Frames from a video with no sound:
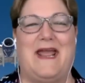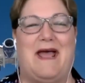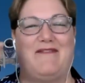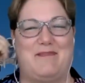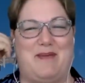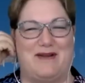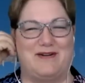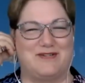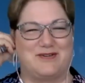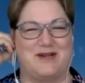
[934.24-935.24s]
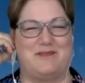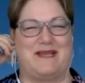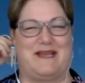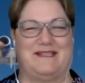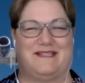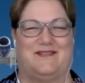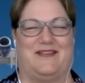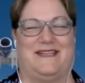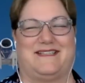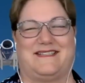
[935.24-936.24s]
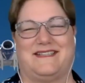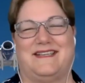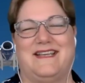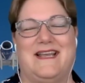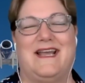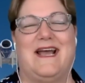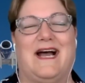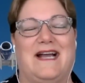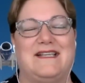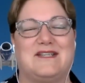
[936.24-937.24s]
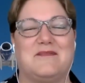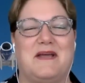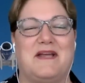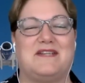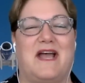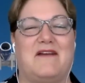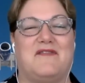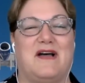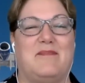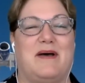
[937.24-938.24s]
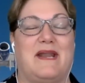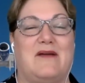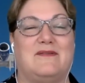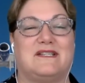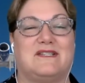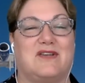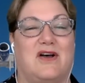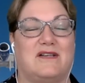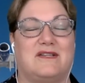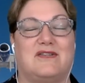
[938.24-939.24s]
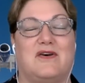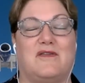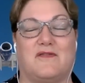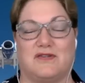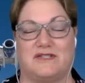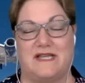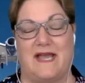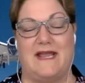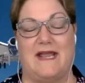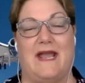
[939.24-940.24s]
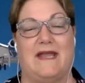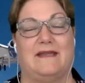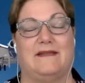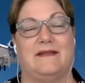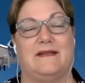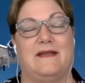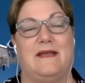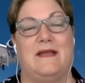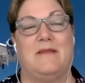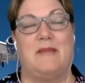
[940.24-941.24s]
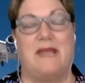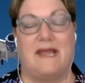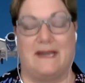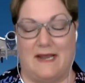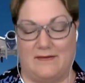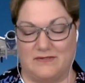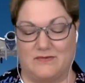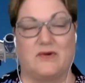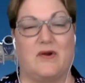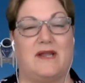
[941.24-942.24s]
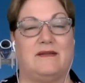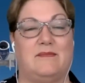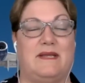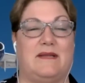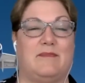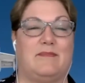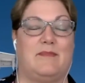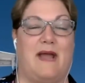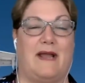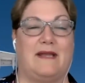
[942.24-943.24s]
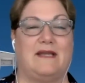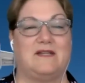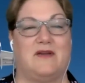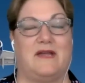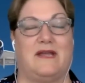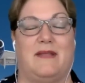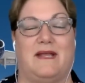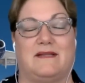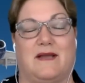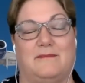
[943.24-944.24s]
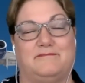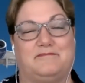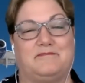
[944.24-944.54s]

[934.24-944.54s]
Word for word: have a better trip because of it. I still managed to have fun, but I was exhausted the whole first day. And man, I was regretting being packing at 2 a.m. that time.